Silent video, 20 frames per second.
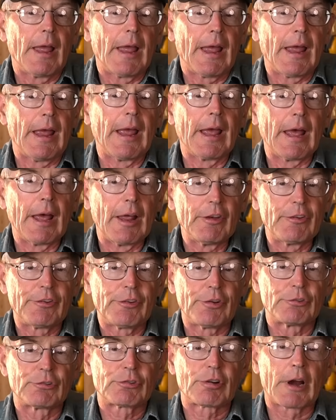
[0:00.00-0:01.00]
and
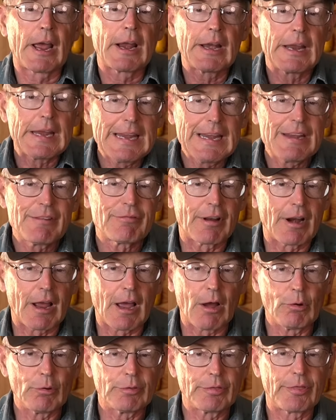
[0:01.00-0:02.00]
to try to even
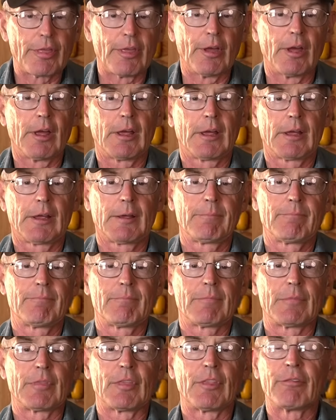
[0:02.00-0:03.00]
out the
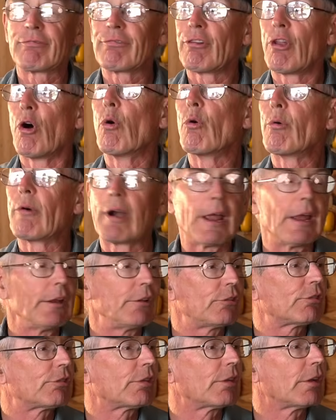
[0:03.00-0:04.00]
flow
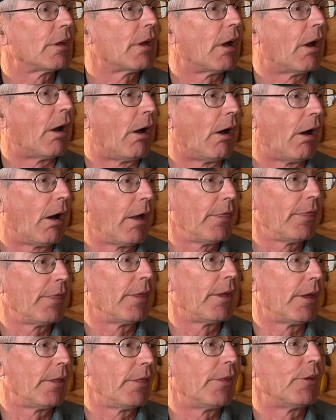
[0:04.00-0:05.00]
rates on
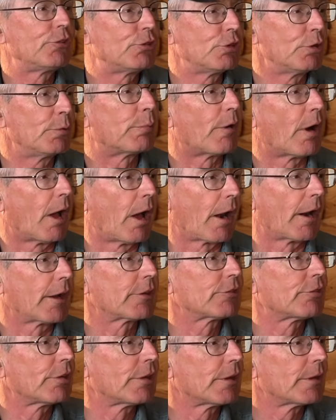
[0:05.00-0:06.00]
the 2
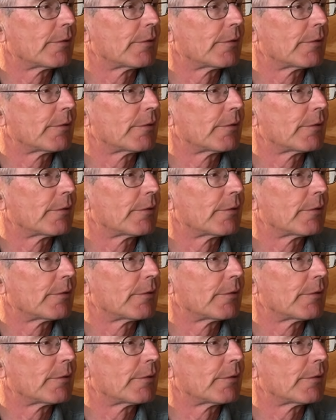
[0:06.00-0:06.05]
products.